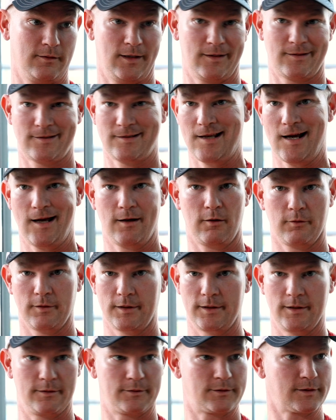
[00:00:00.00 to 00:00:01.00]
It's not
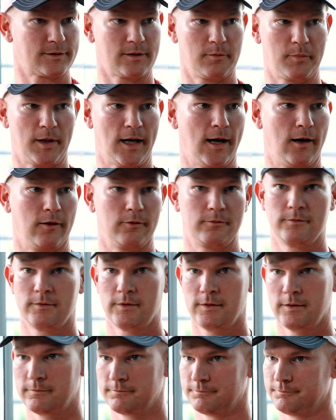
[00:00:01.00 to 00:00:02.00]
only just about
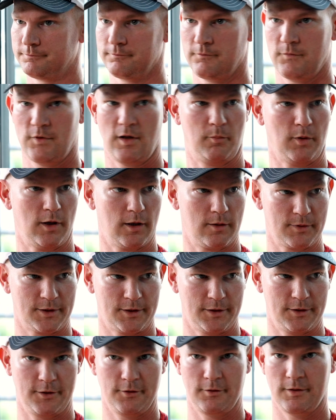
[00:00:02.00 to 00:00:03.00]
the
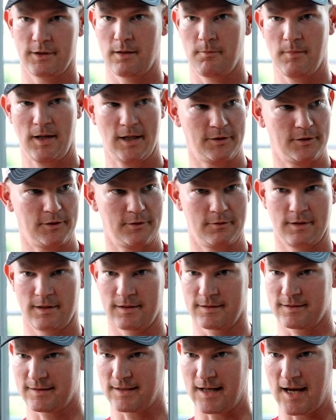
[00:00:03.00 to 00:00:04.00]
barbecue and the menu and
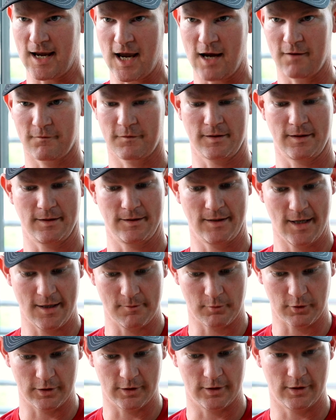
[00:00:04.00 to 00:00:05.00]
the staff and the
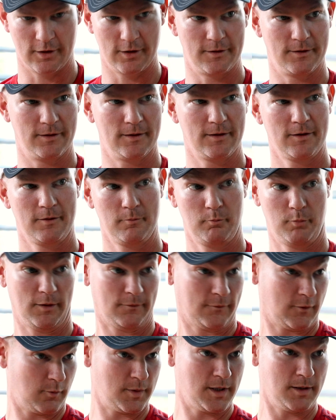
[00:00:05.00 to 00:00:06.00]
neighborhood, but
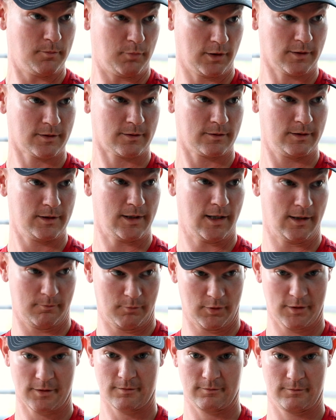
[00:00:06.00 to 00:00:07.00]
for me personally,
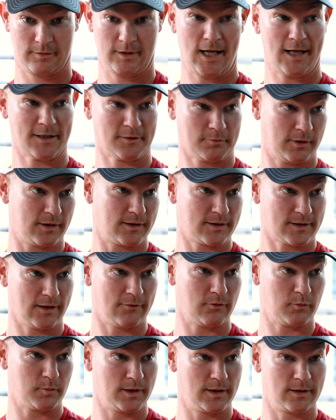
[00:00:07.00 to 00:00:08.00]
that's what it's
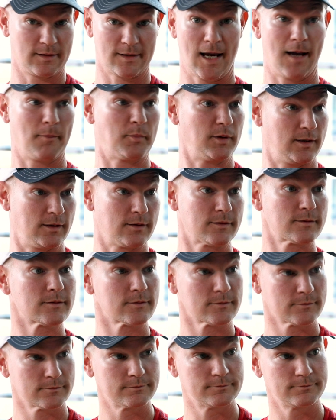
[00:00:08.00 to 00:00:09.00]
given me is happiness
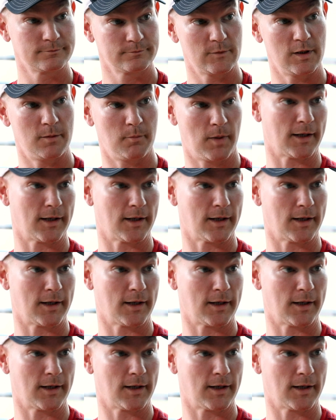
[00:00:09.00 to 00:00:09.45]
in